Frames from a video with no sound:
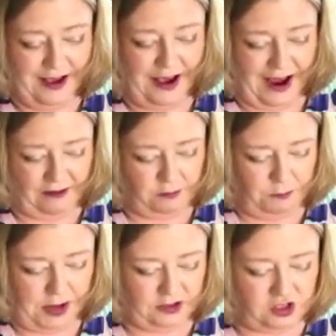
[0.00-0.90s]
I have a
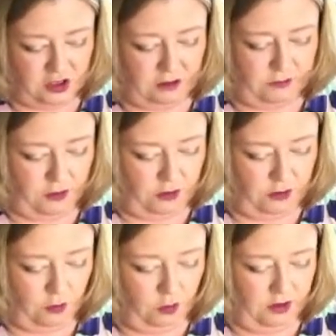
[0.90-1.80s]
big jug
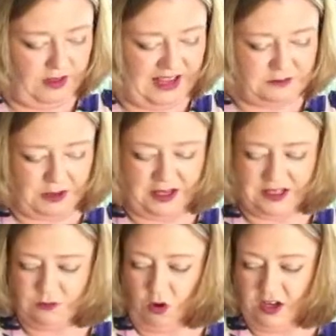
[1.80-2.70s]
for all of this
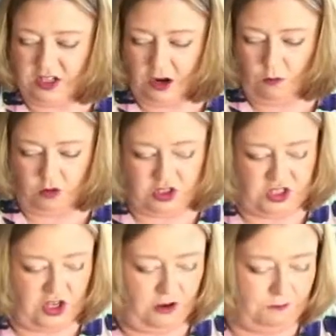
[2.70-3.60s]
because what I don't want to
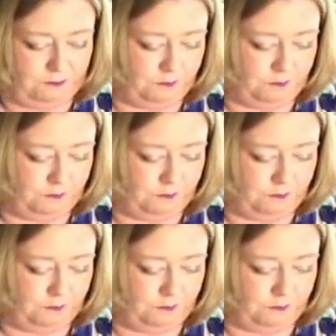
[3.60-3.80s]
do